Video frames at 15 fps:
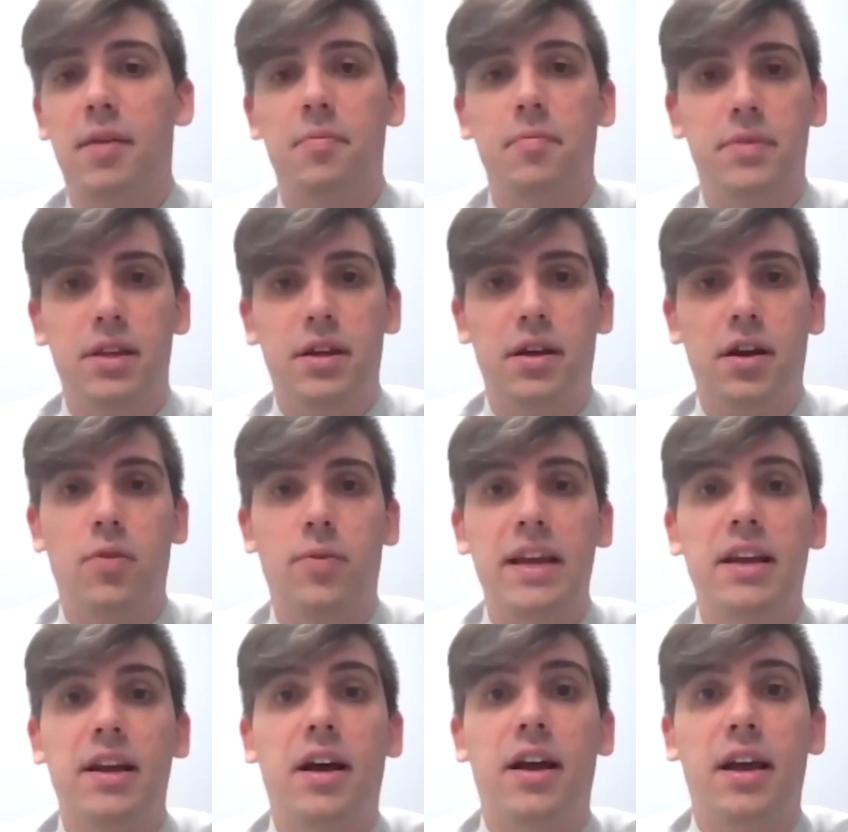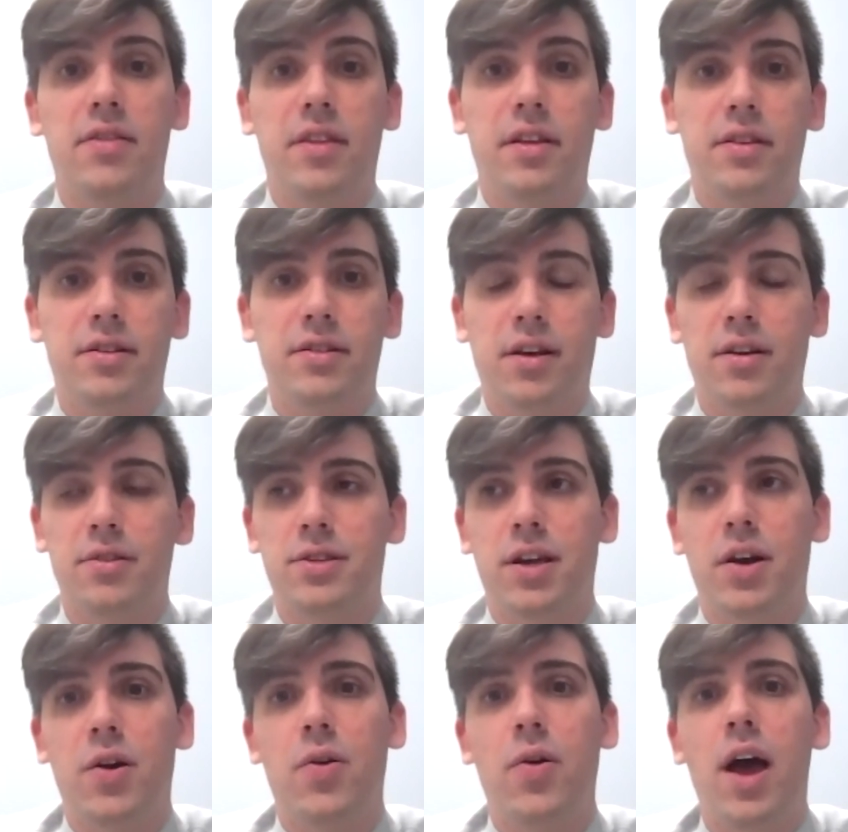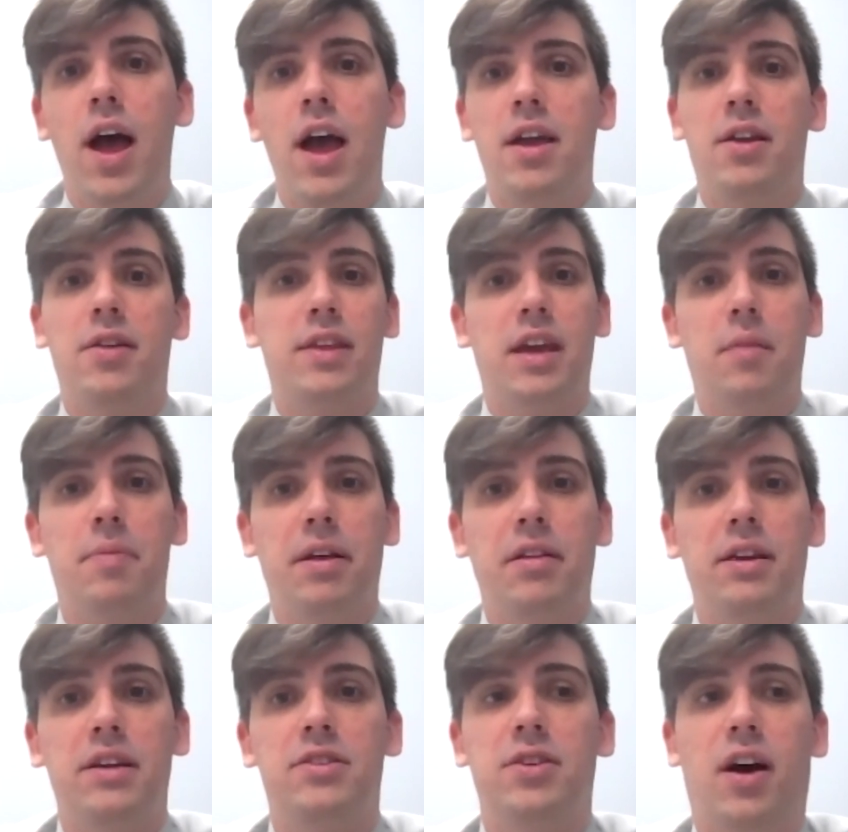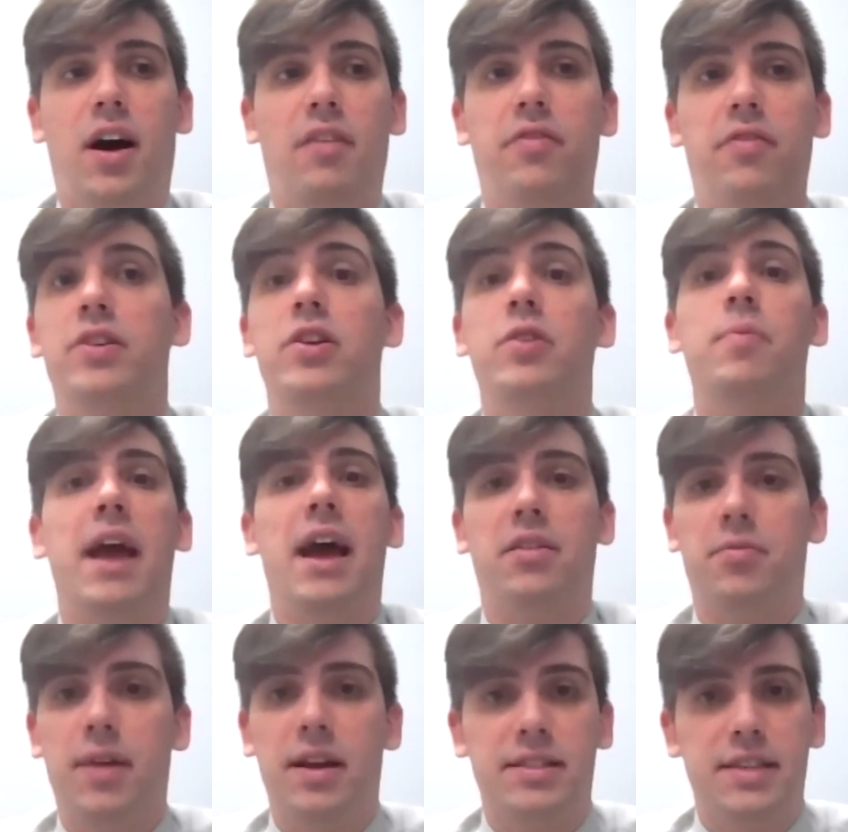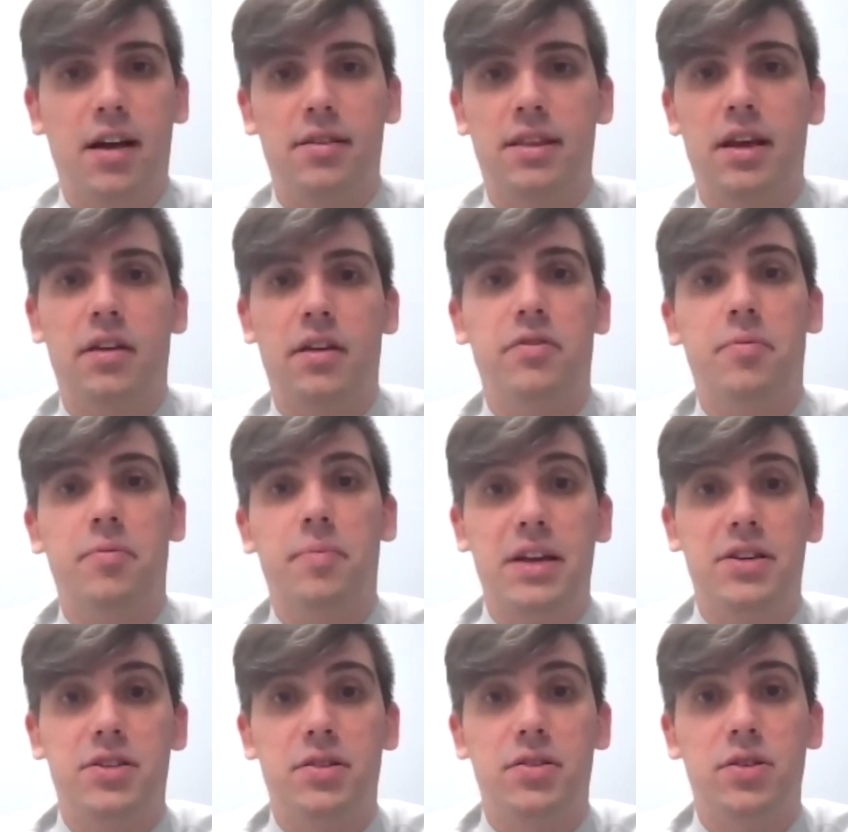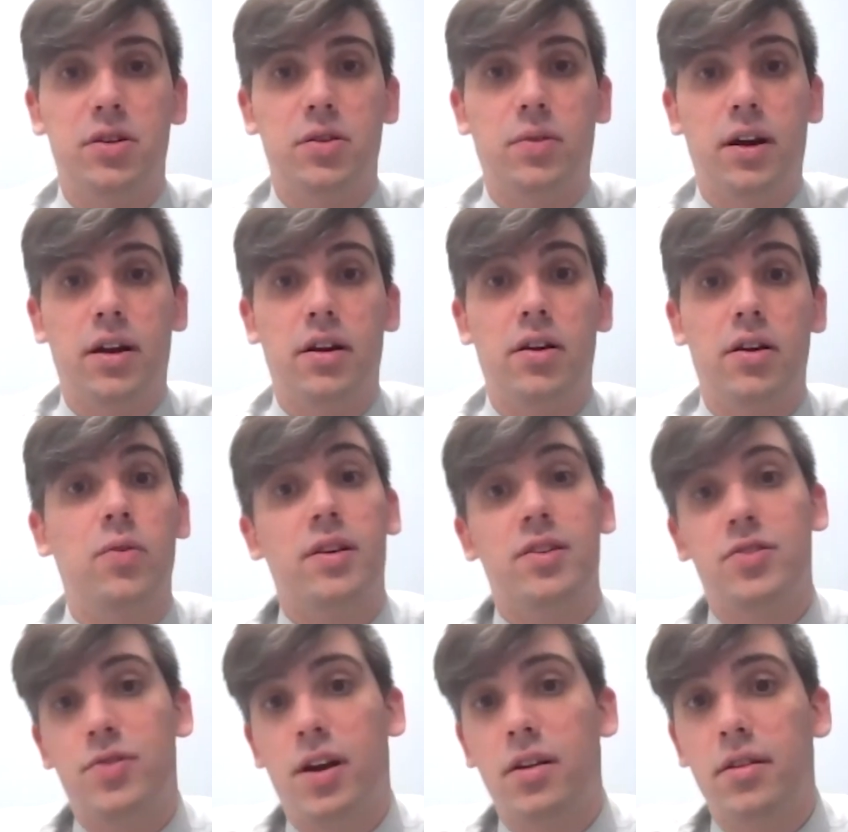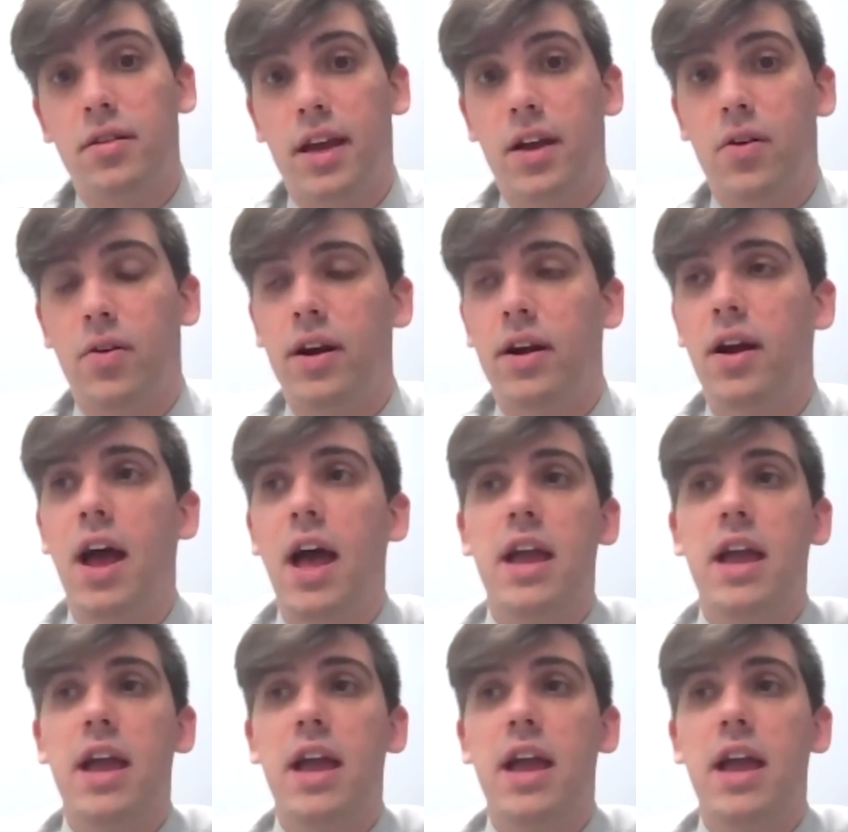arena. And then there's also, the ability to offer new pathways out there for patients who are struggling, or,